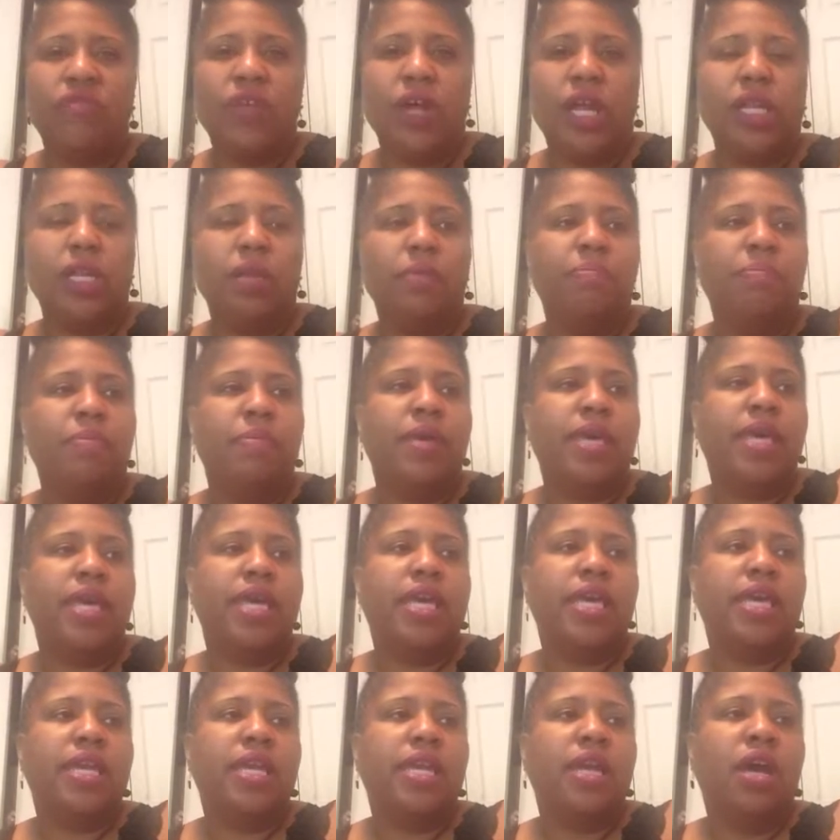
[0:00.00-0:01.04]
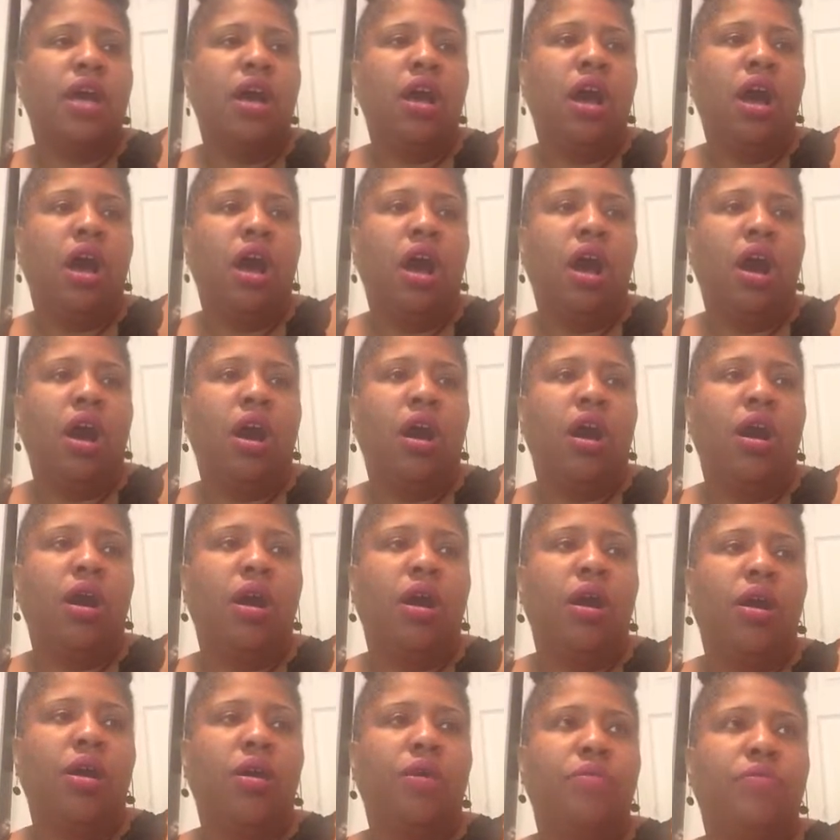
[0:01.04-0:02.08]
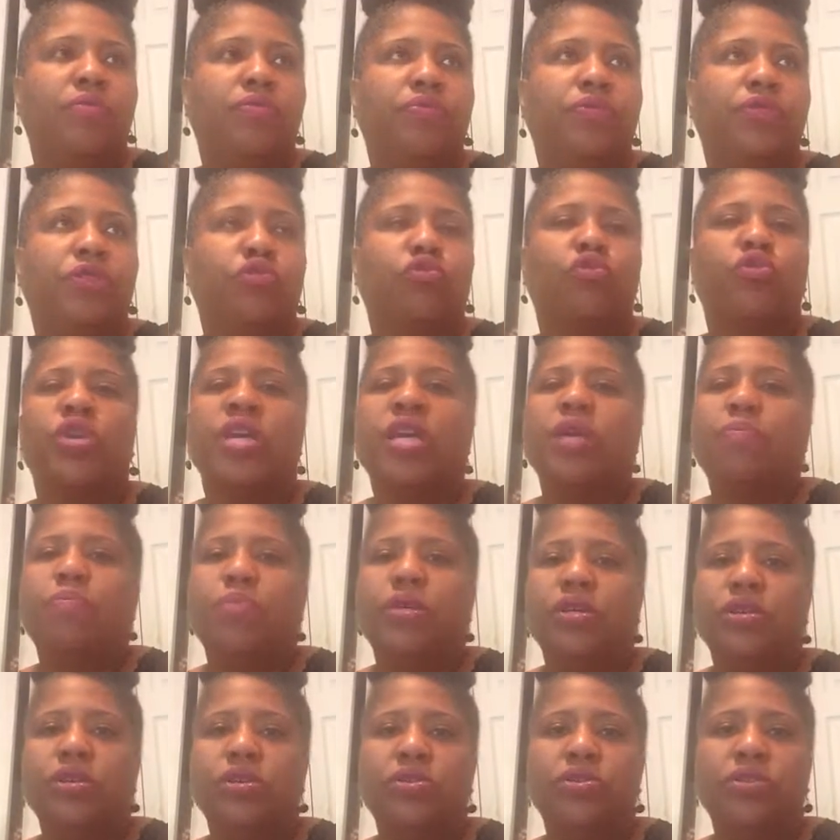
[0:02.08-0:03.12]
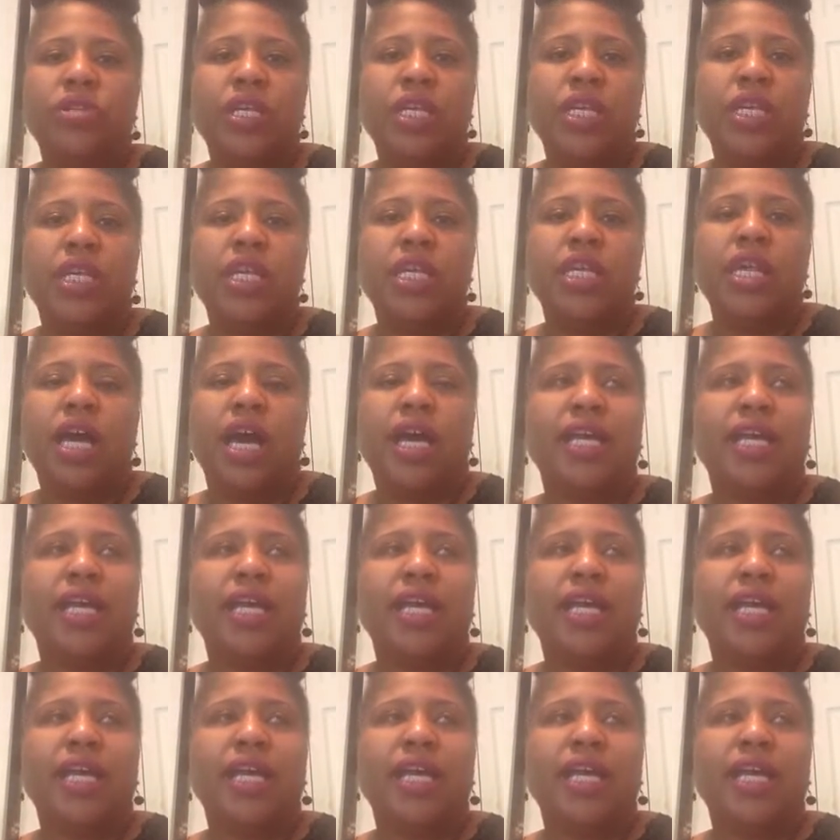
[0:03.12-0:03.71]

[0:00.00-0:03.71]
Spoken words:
development, rebuilding,